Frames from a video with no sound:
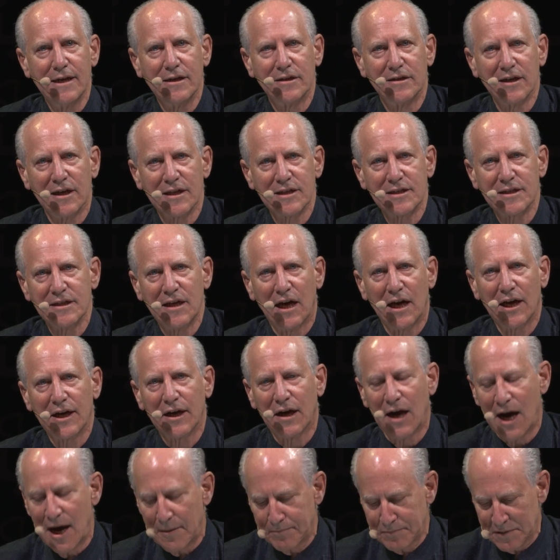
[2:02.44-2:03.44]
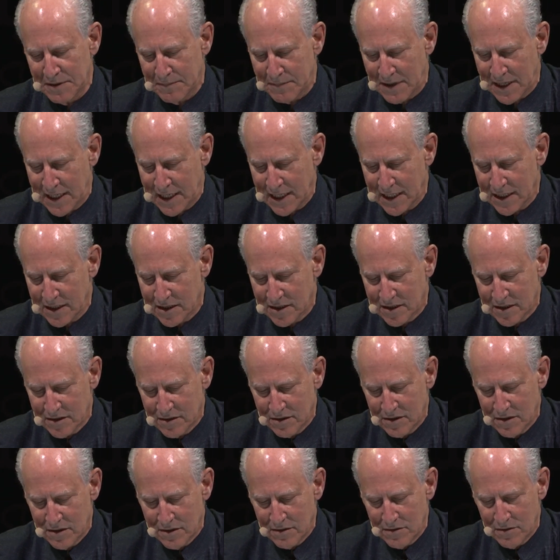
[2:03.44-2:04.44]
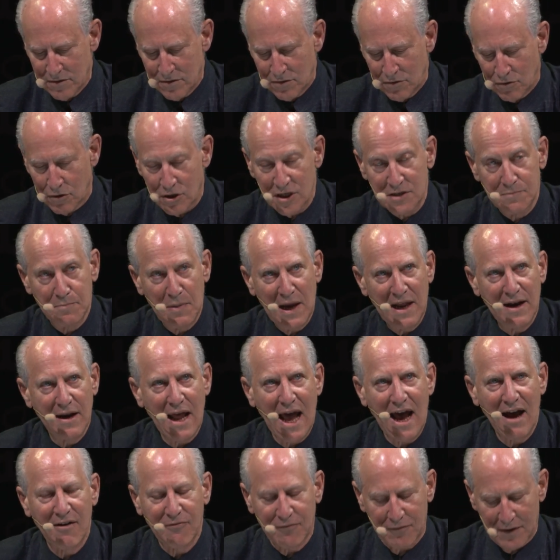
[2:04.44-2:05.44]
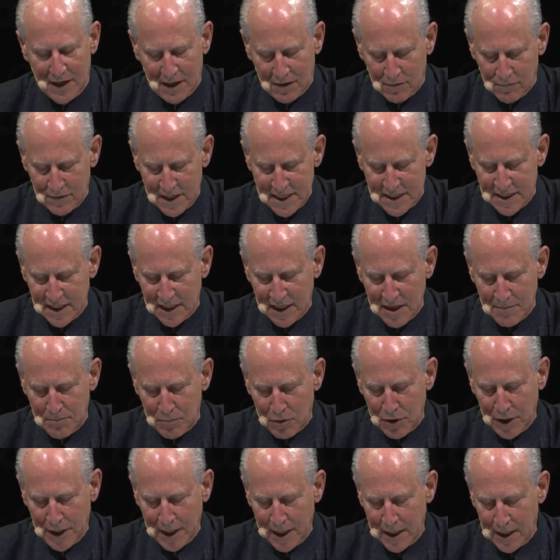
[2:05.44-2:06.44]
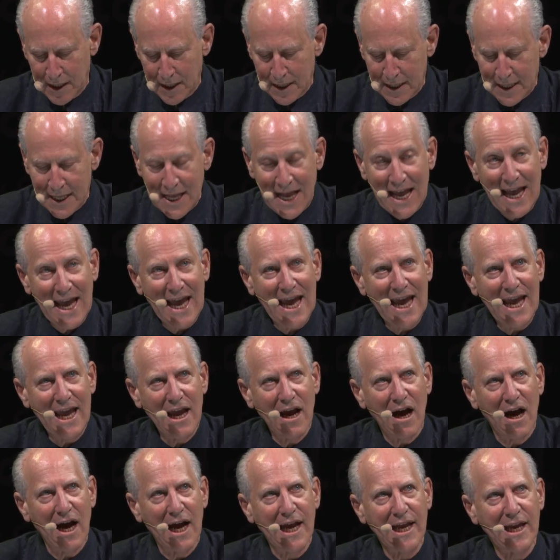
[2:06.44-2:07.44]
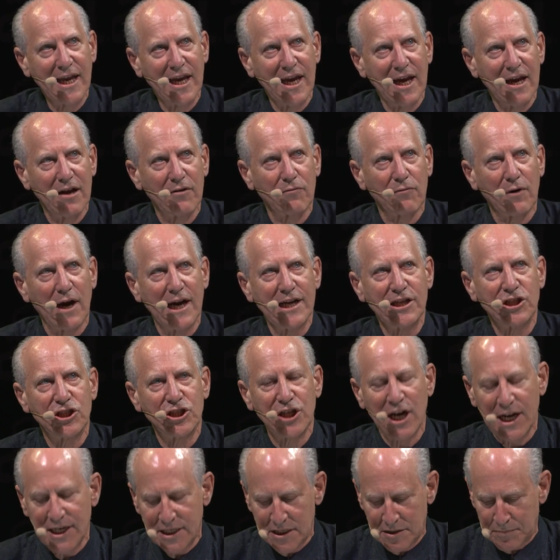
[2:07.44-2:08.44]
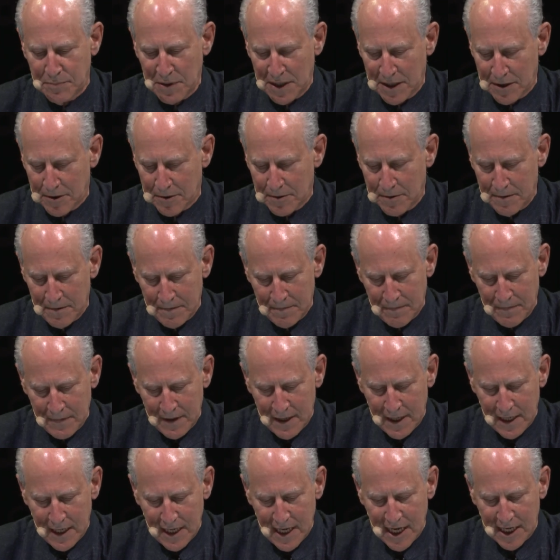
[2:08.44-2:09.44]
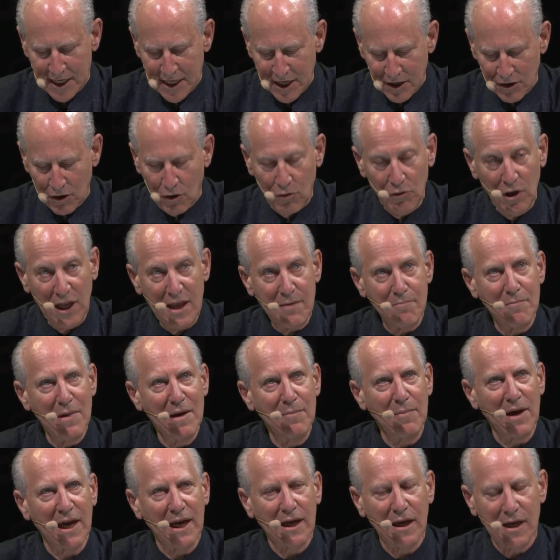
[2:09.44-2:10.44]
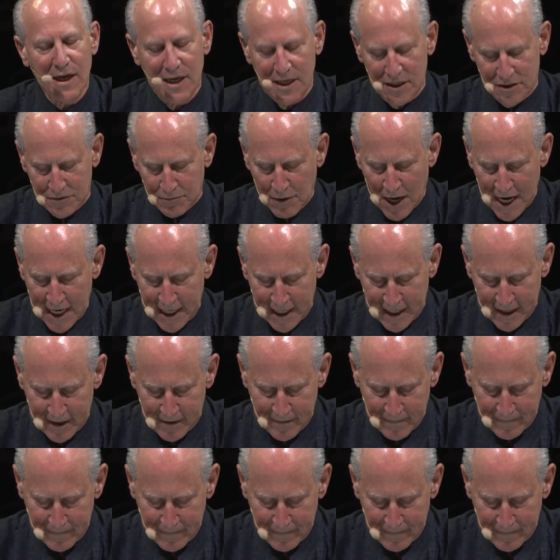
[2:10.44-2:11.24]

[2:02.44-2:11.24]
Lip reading: does not optimize. Or as Ben Affleck recently put it, AI can't write Shakespeare, it can only mimic his writing.